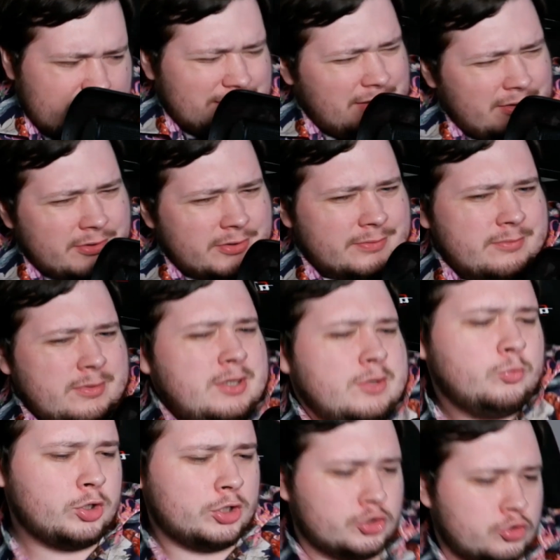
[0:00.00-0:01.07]
oh.
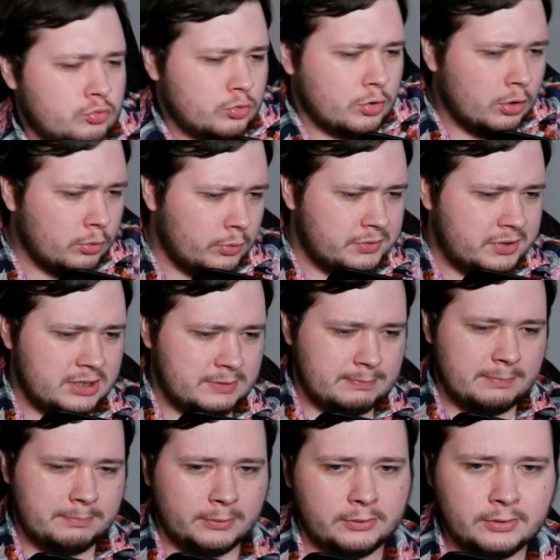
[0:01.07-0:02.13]
What is wrong with these
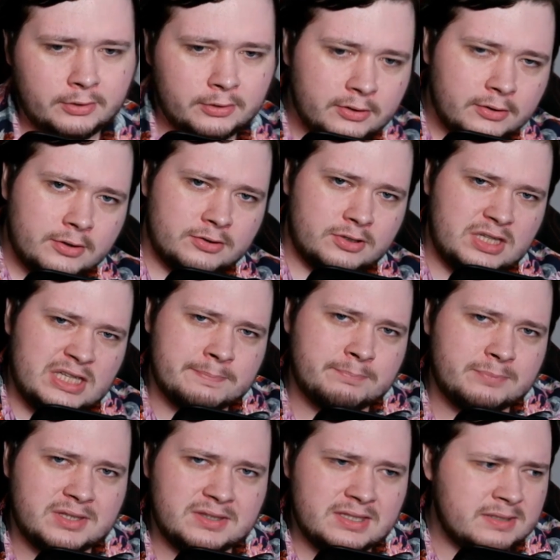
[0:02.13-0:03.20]
people? Do
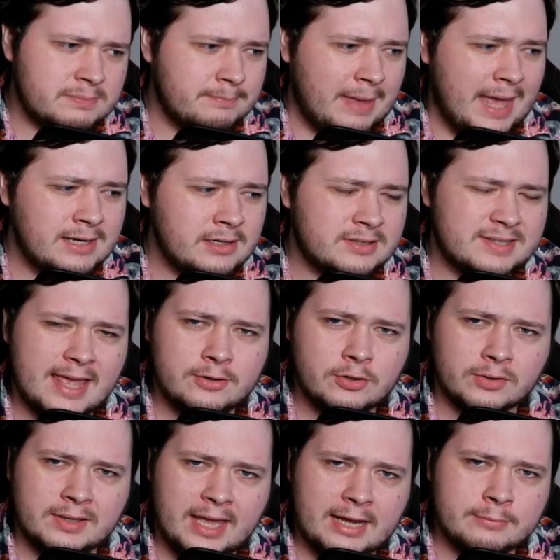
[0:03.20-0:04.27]
these men sitting
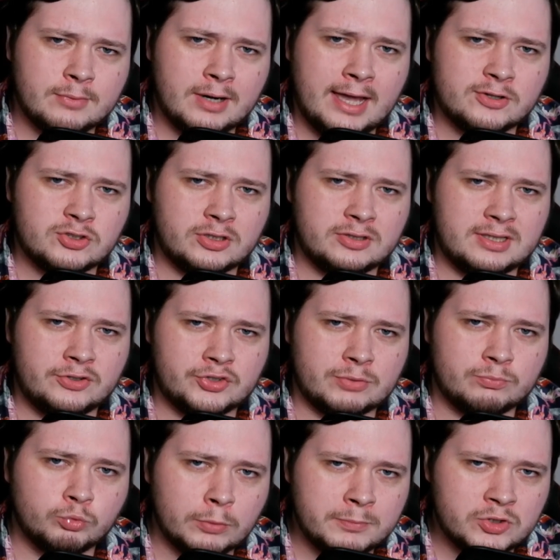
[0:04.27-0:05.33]
on camera actually think
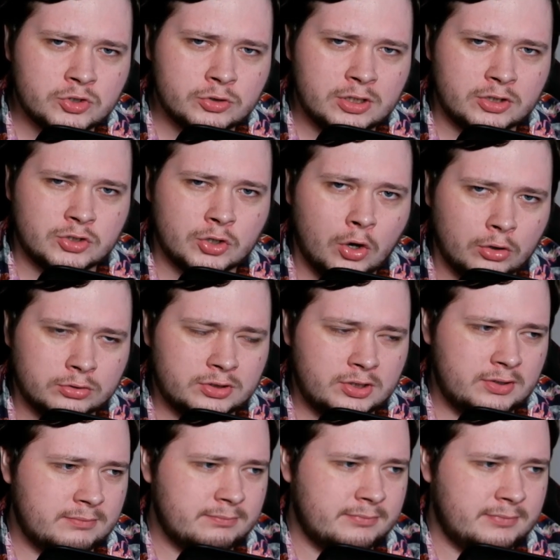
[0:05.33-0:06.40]
some woman's gonna talk to
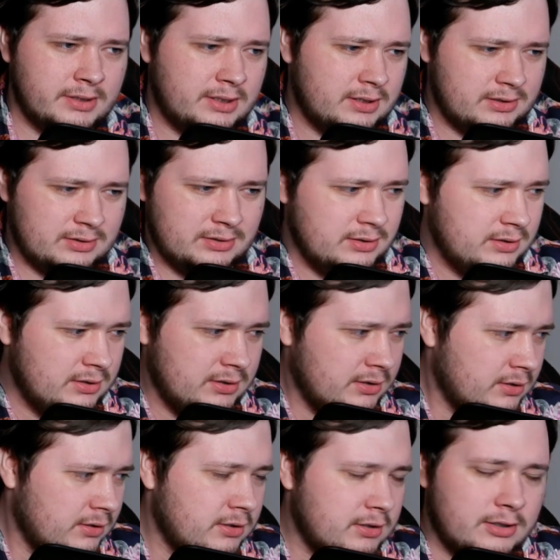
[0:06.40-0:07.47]
them? Like,
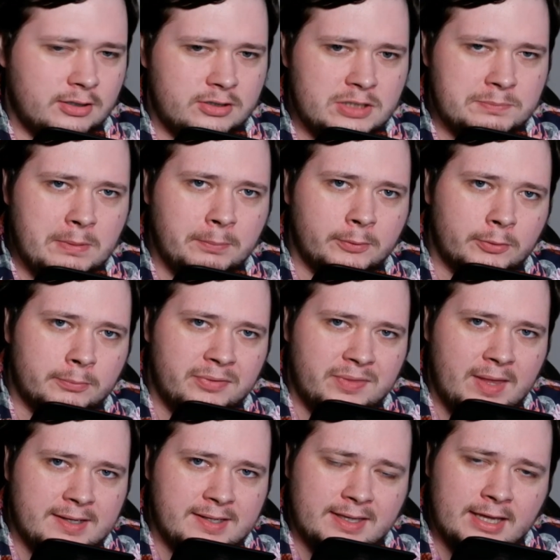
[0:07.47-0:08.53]
these people are
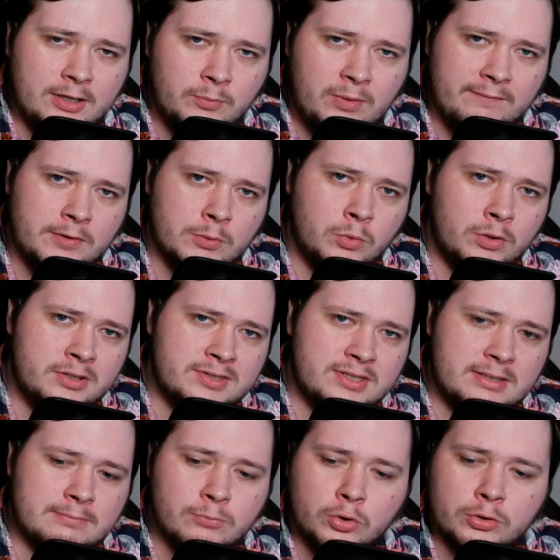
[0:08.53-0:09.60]
pathetic. Anyway, if you want to
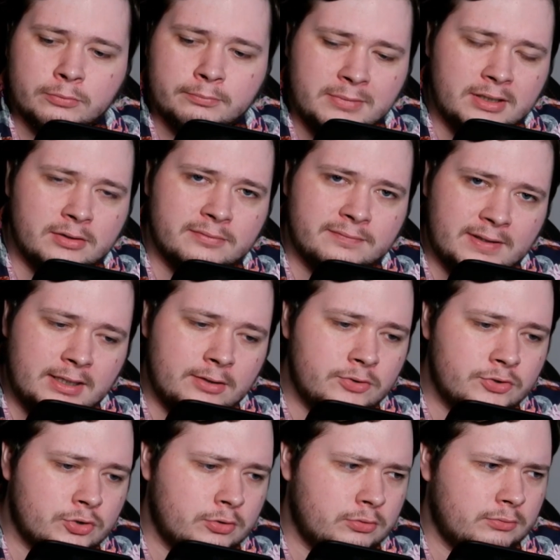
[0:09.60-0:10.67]
see more Omegle
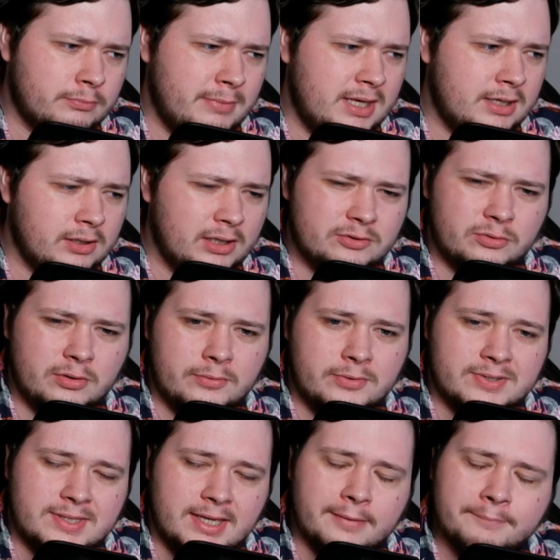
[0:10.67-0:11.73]
videos, or Omegle, I don't know how you
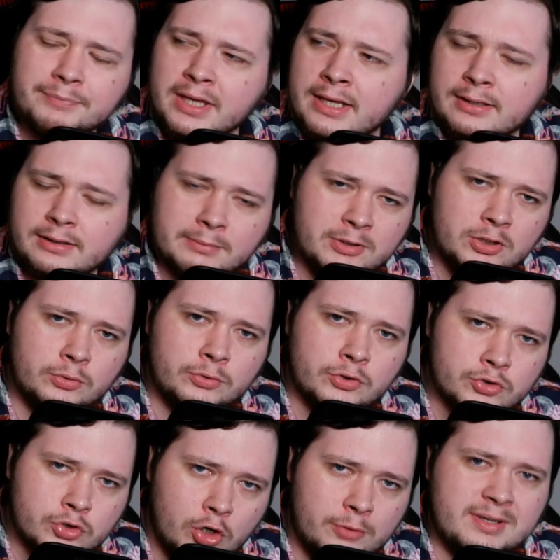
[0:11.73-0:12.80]
say it, let me know in
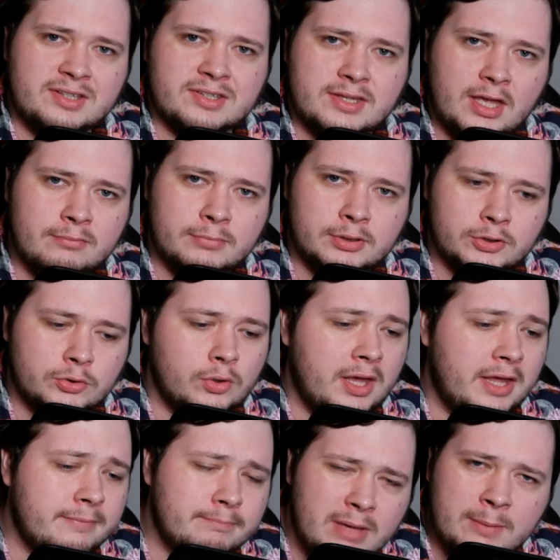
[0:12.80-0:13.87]
those comments down below,
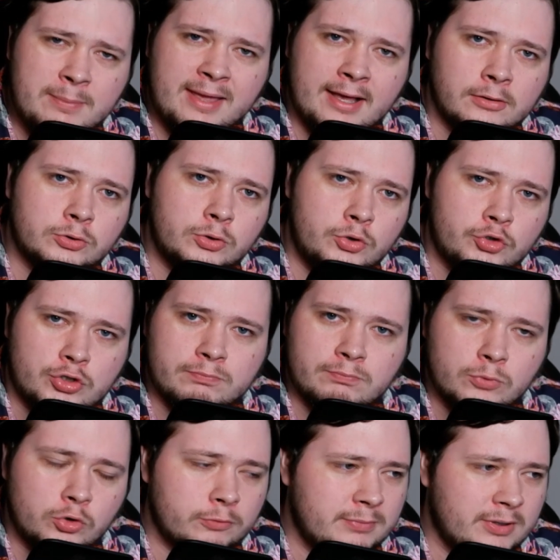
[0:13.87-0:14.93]
and maybe I'll do some
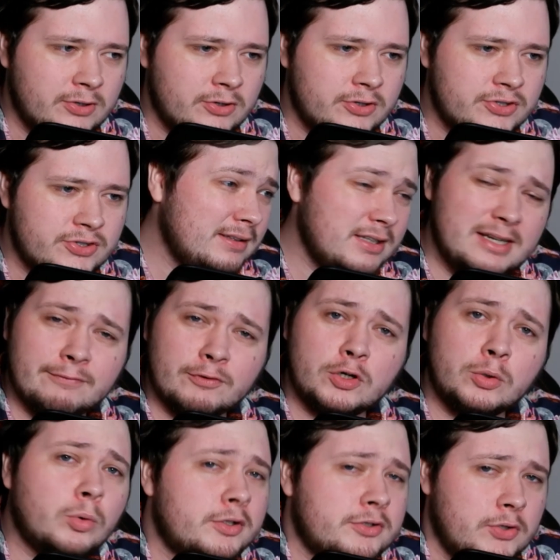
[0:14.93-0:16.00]
more, because you never know
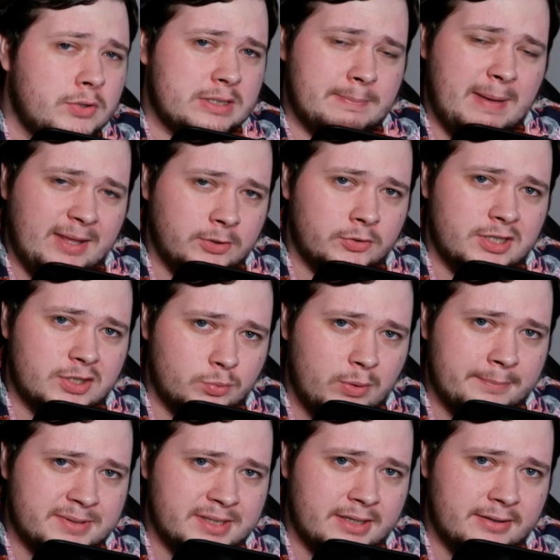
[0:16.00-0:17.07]
what to expect on this
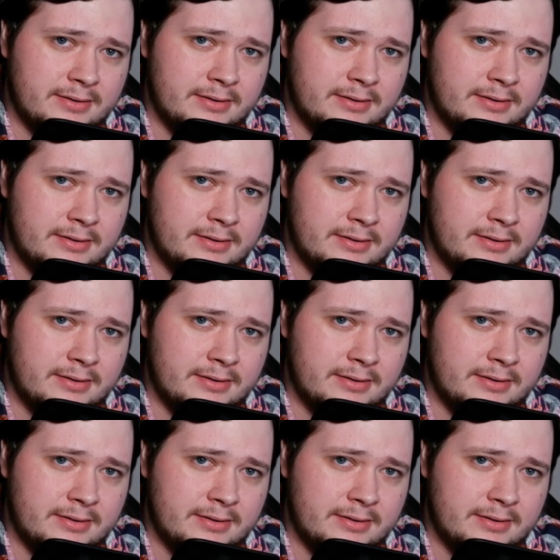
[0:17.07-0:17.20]
website.